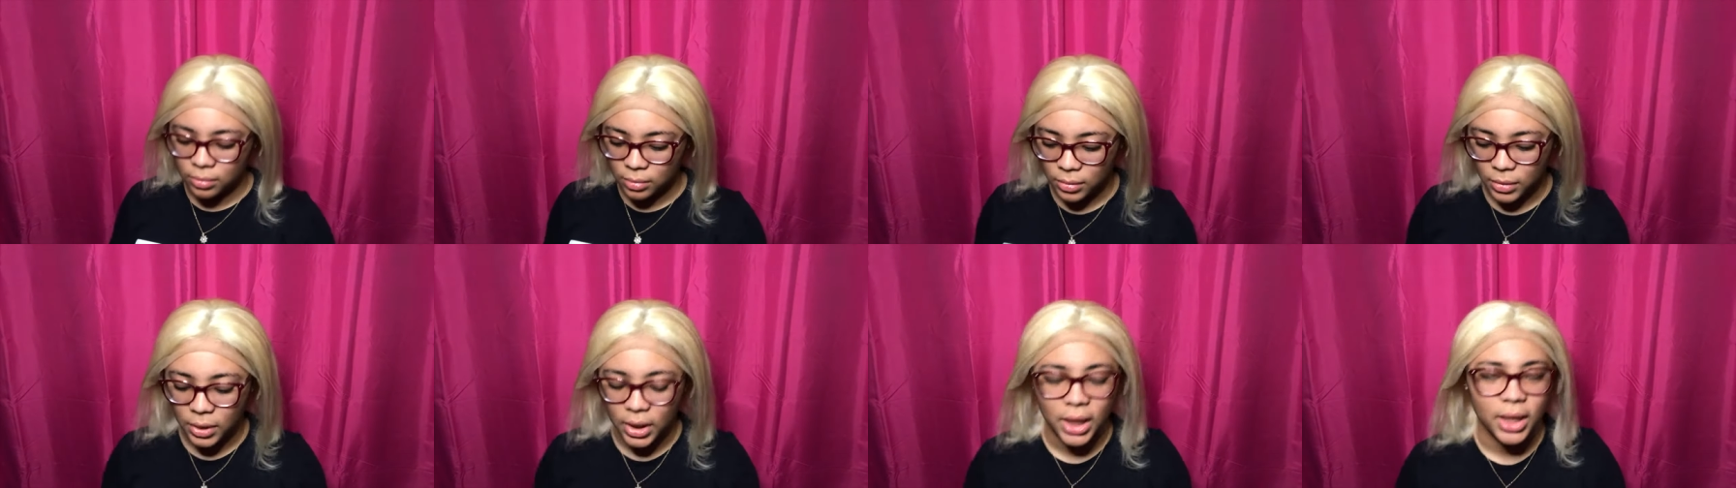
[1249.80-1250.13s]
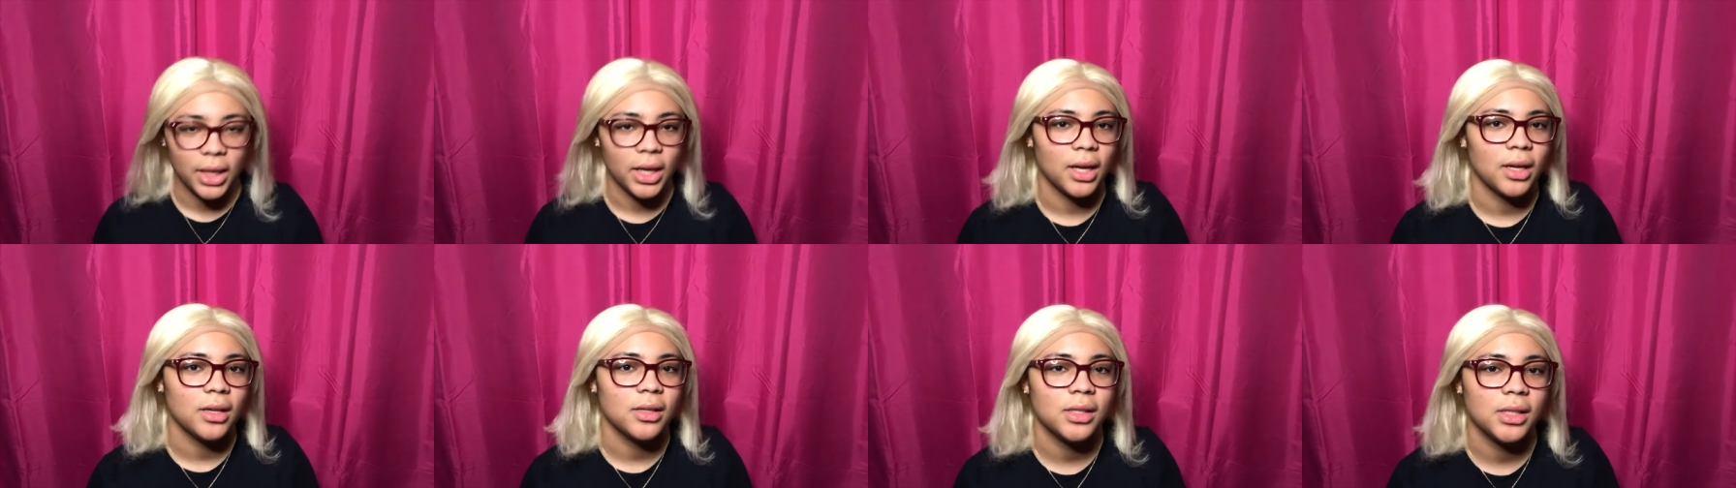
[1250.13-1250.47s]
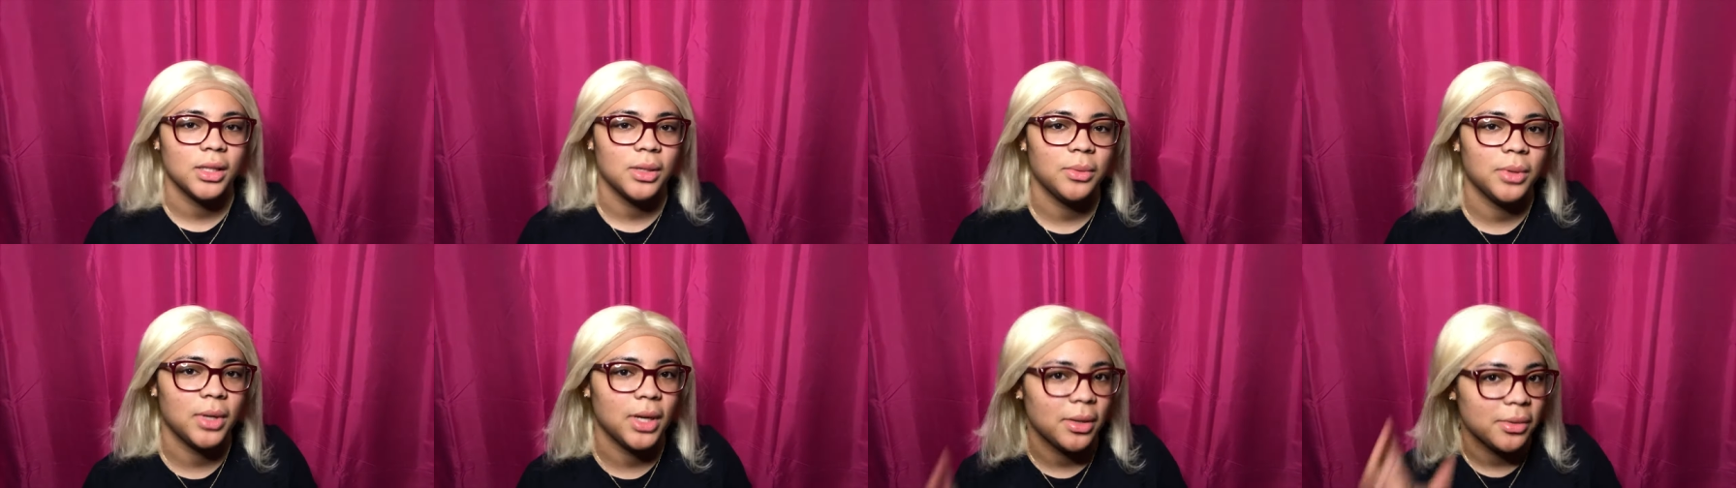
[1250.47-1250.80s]
Now y'all
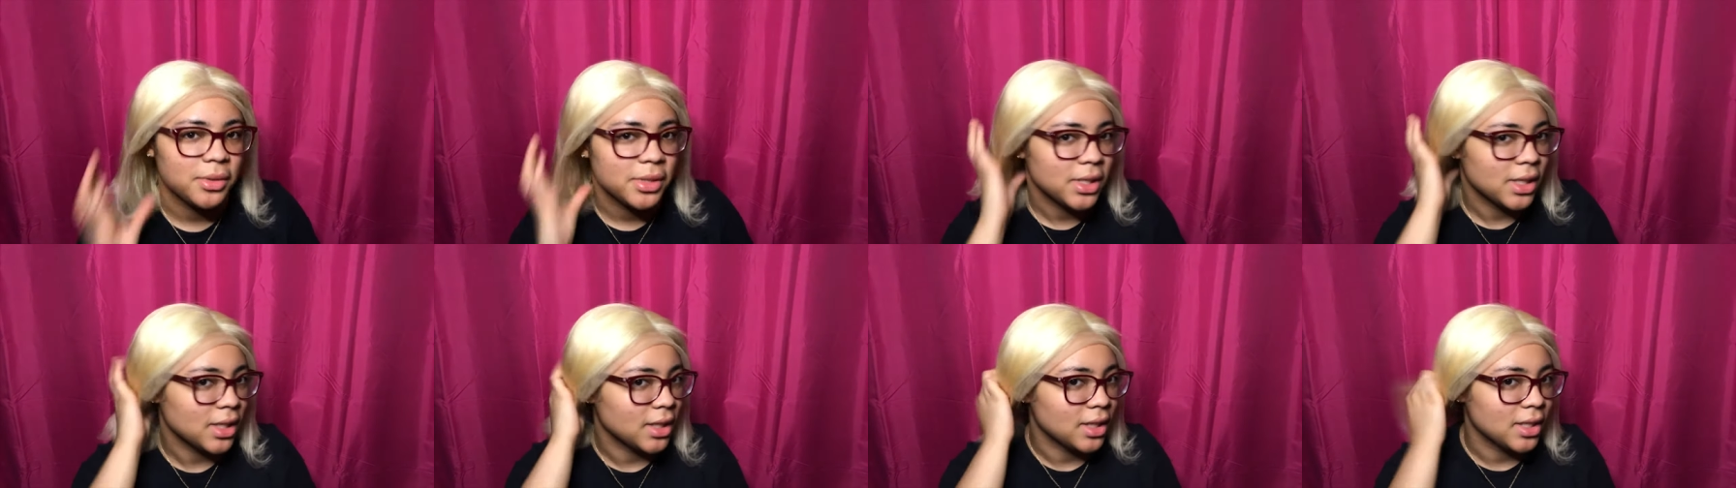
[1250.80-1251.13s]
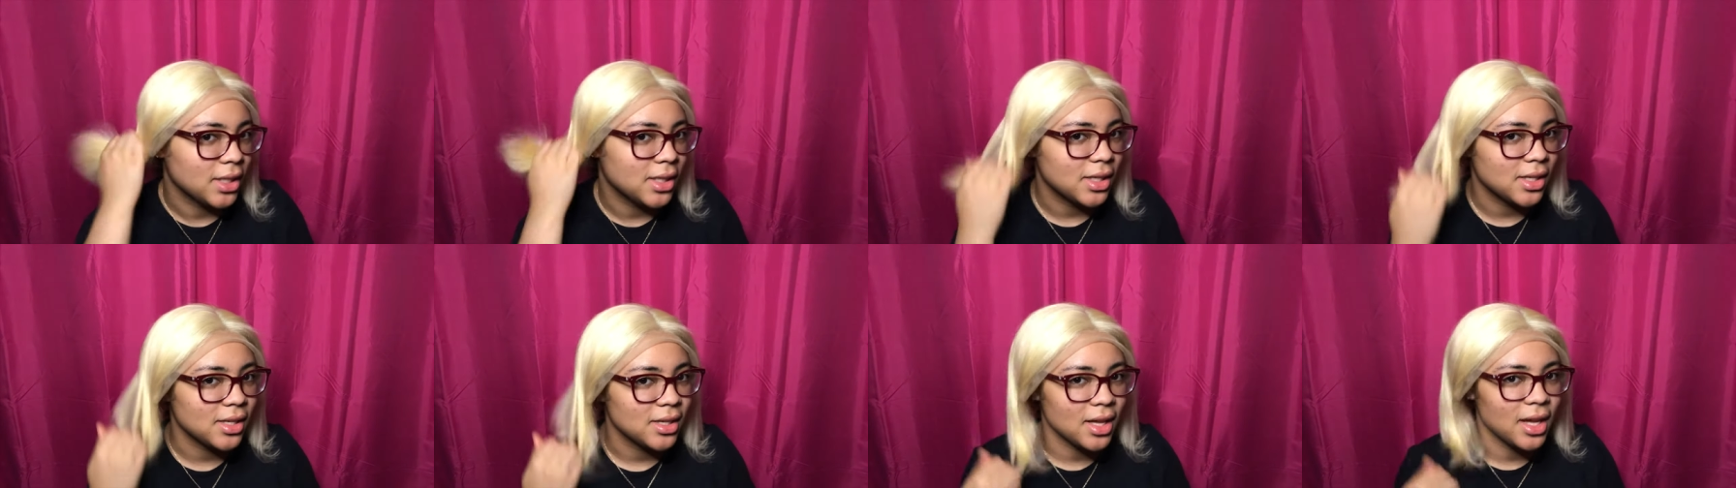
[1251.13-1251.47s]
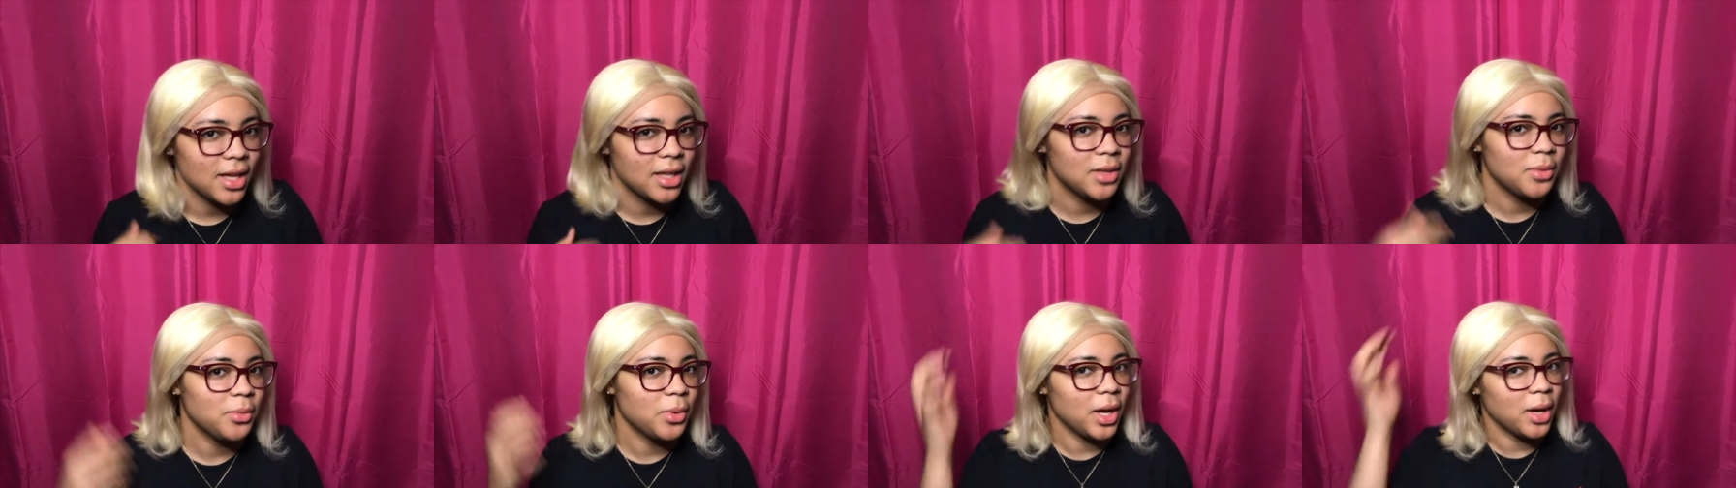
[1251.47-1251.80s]
see what I was saying. This is
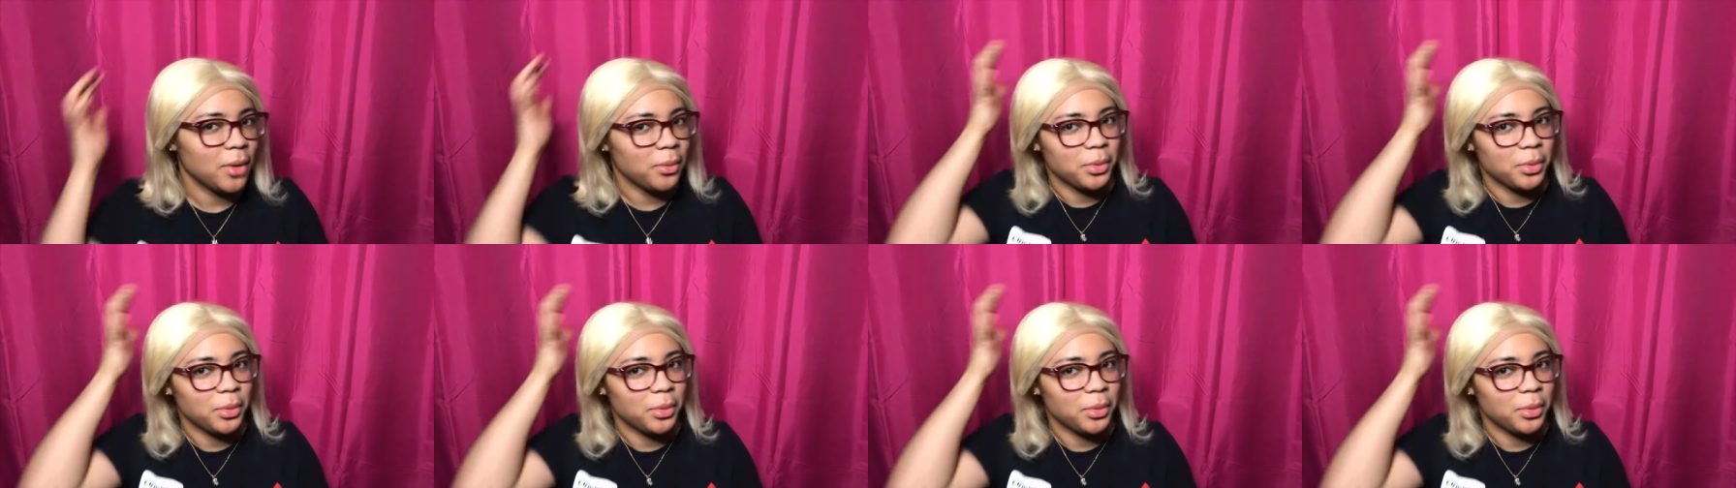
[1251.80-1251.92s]
exactly why I